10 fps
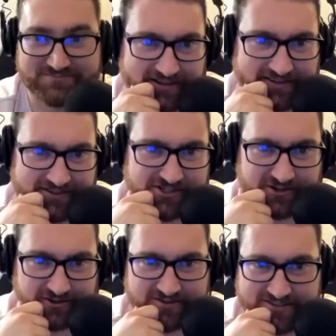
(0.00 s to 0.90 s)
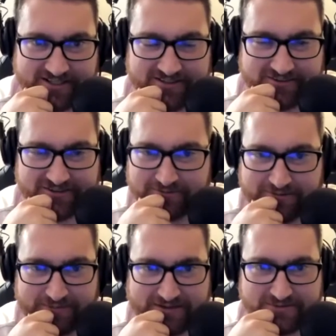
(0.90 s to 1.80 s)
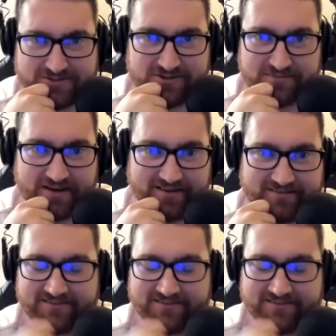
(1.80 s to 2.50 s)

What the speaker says: got the choker, Xander. He makes me so mad.